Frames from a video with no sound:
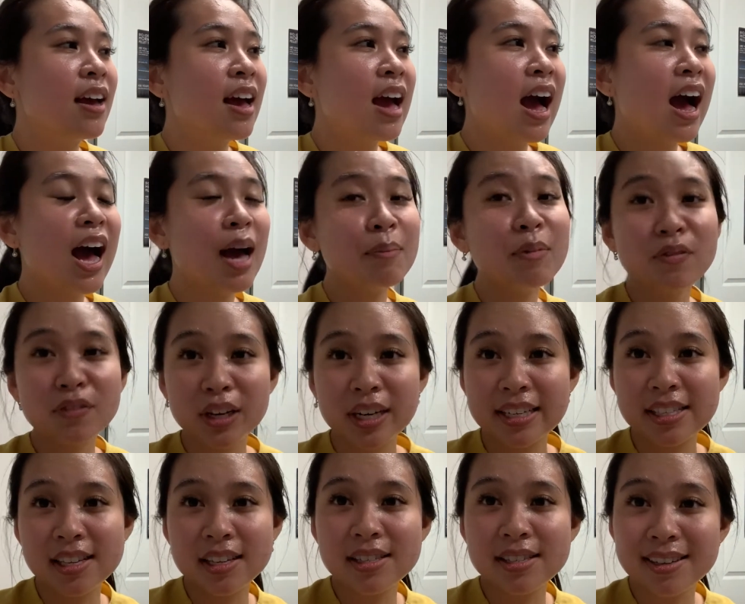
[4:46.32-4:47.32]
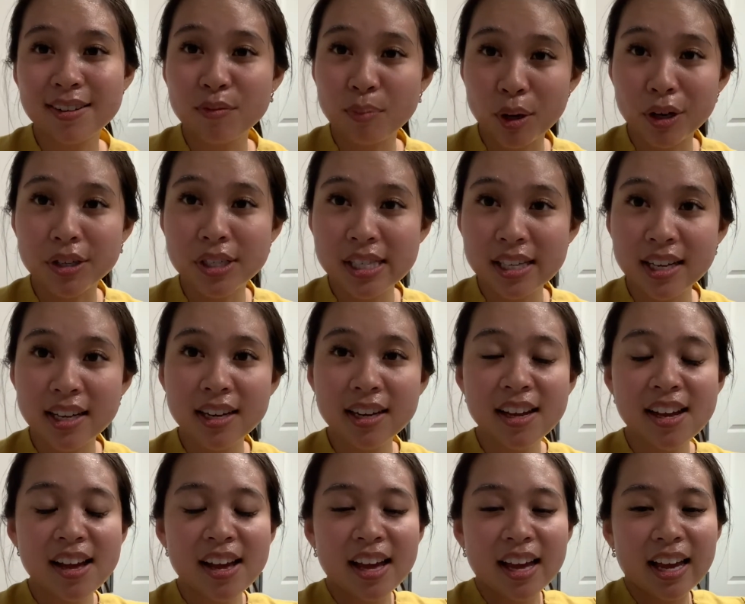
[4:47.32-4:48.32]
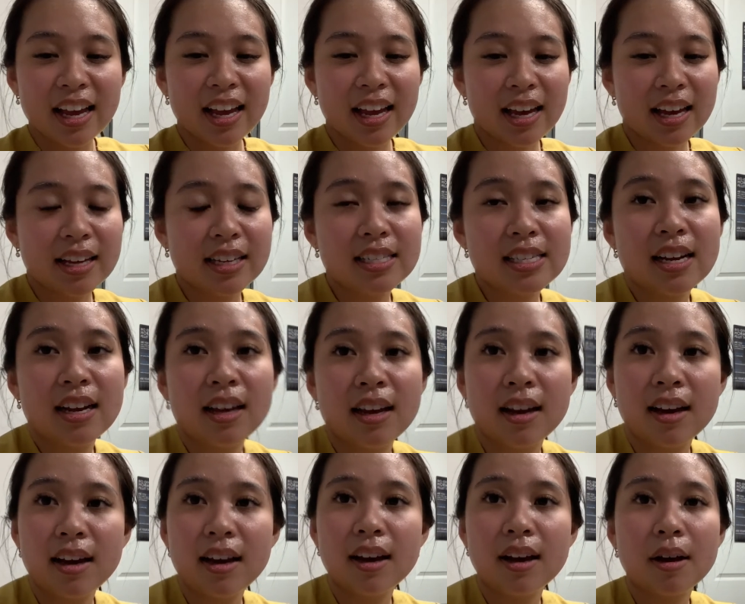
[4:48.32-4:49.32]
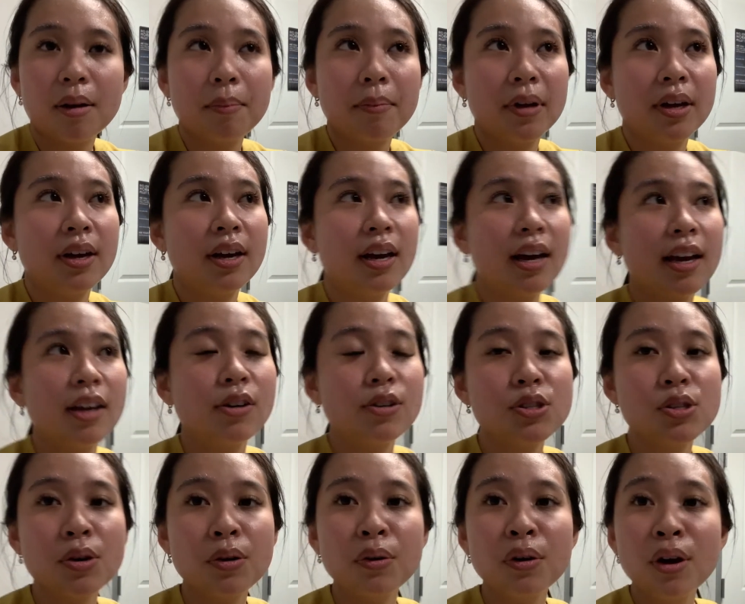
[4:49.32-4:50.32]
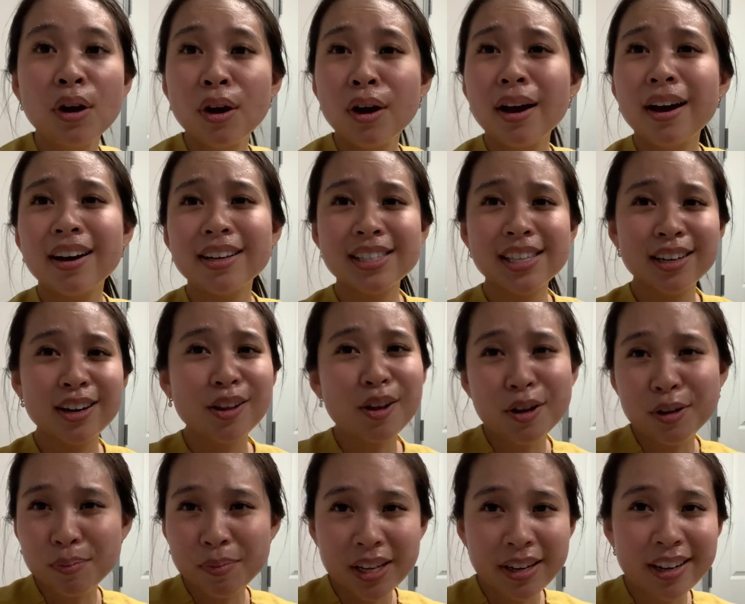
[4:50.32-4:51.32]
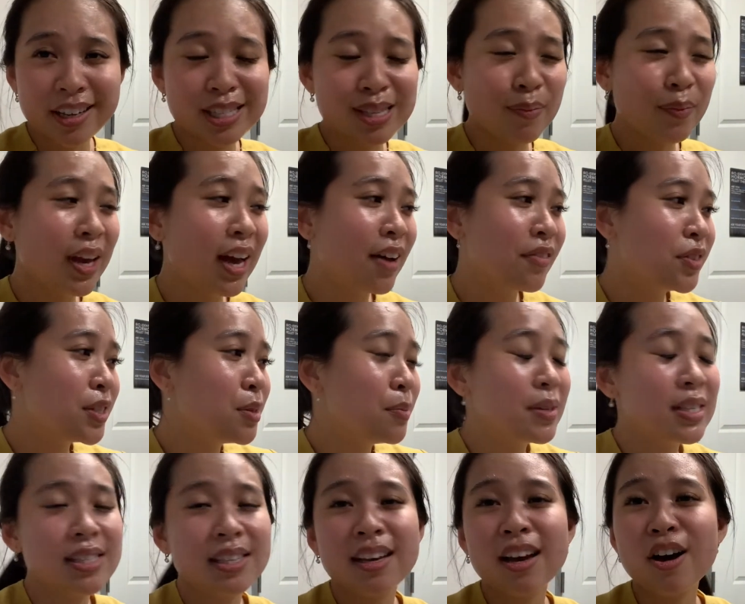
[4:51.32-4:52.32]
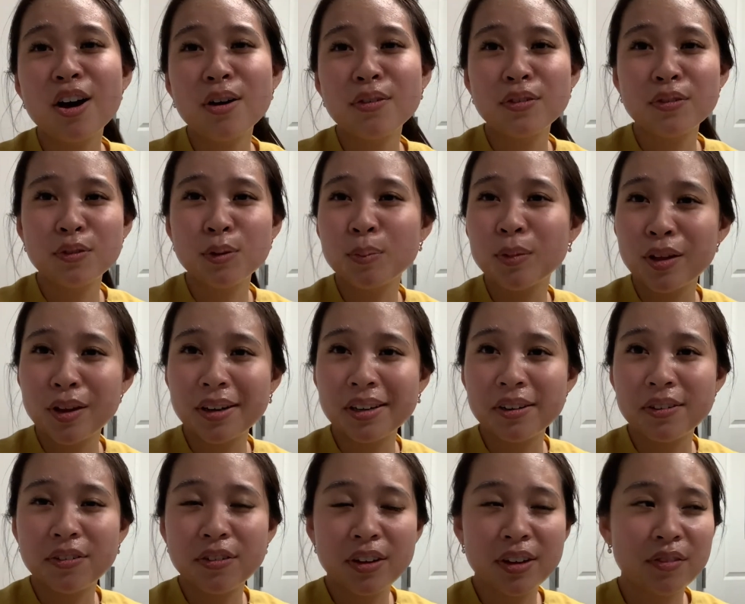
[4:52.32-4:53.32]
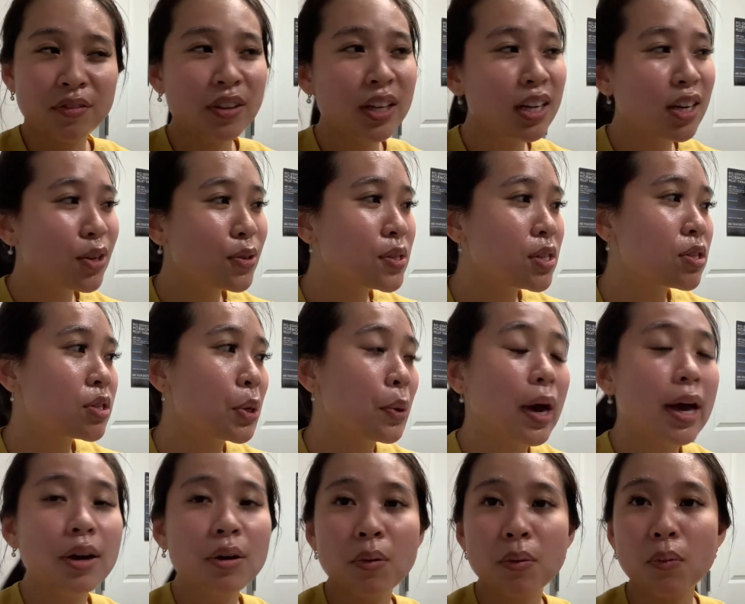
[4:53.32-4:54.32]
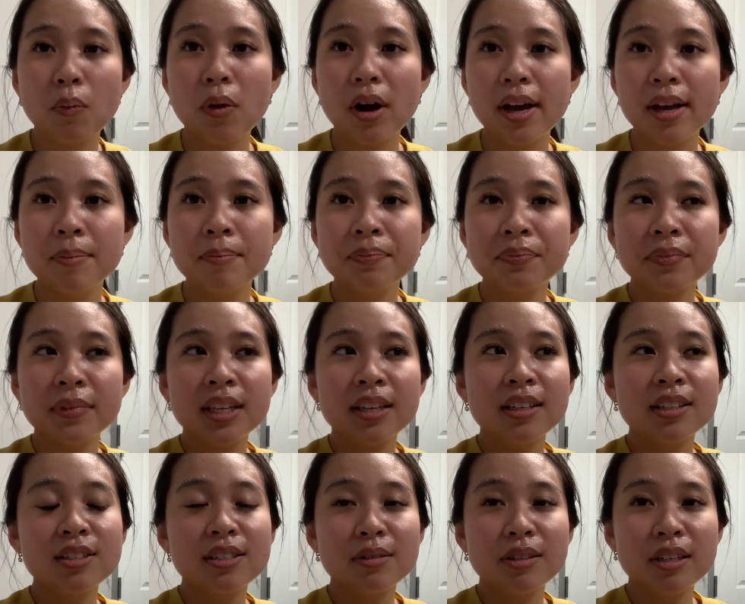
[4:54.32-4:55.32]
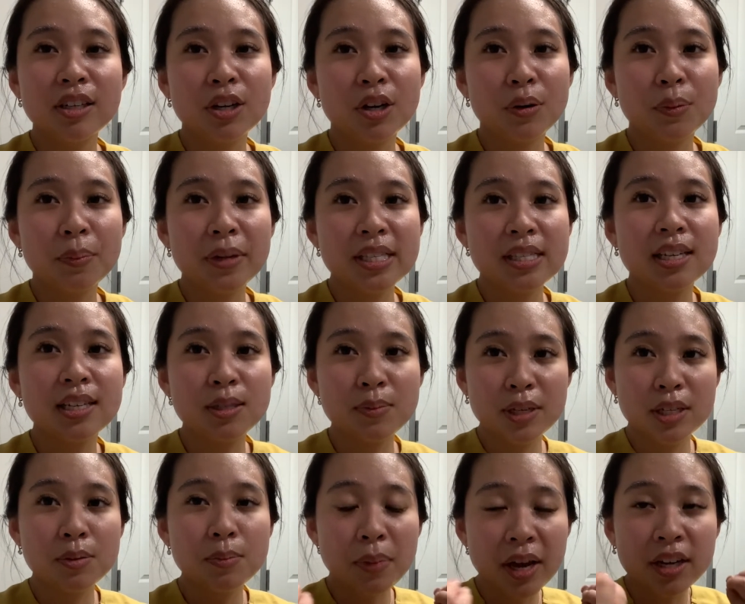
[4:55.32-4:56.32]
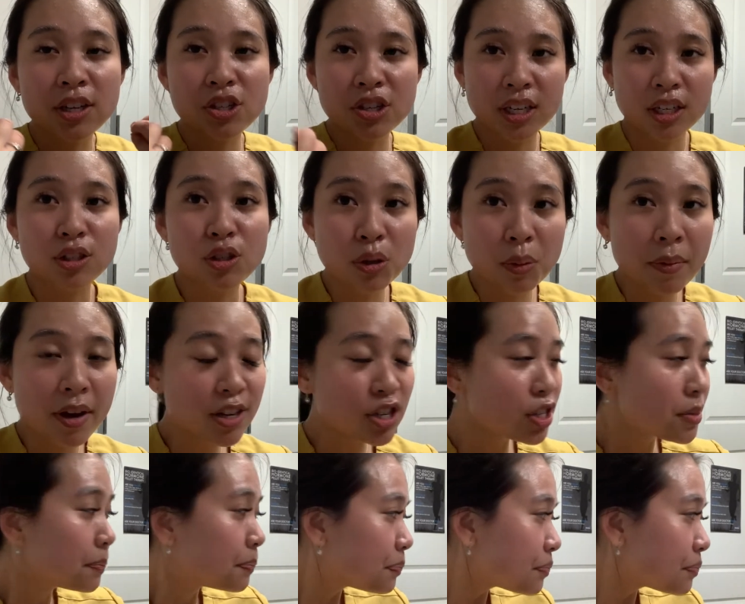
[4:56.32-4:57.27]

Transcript: I'm a very sensitive person, and I also attend a lot of meetings on behalf of DPC Health. I film a lot of videos, and so I don't want, my skin to be penetrated too much.